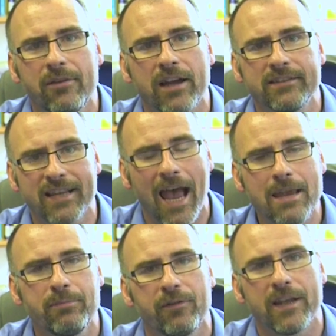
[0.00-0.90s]
down that
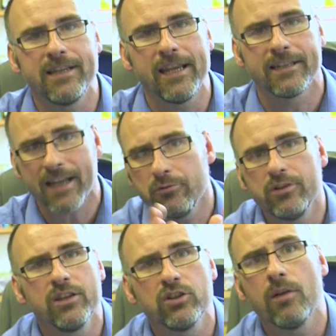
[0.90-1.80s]
type of idea down
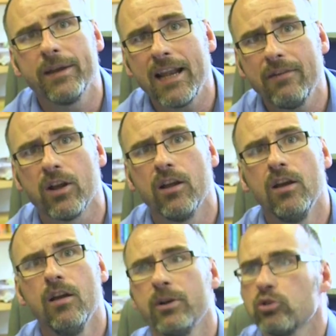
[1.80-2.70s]
to the atomic level.
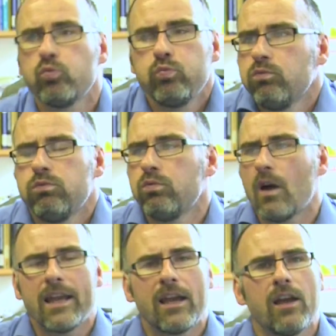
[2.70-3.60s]
Because
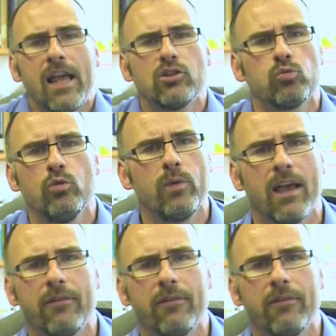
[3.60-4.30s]
why else would we